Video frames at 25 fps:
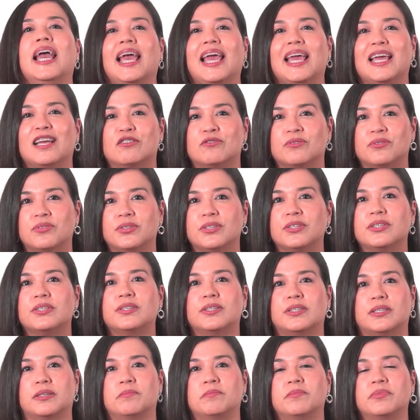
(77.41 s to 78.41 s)

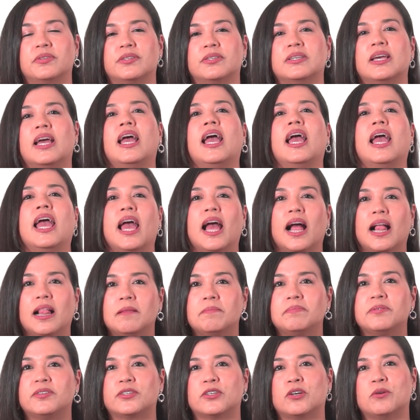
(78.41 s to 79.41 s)
ecosystems
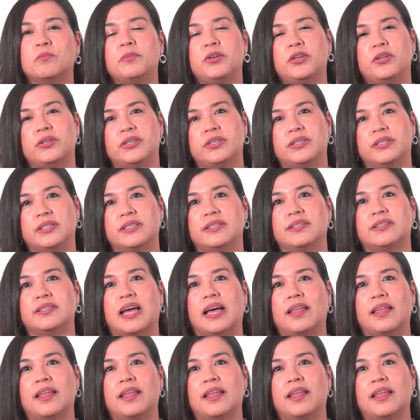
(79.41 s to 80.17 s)
helps communities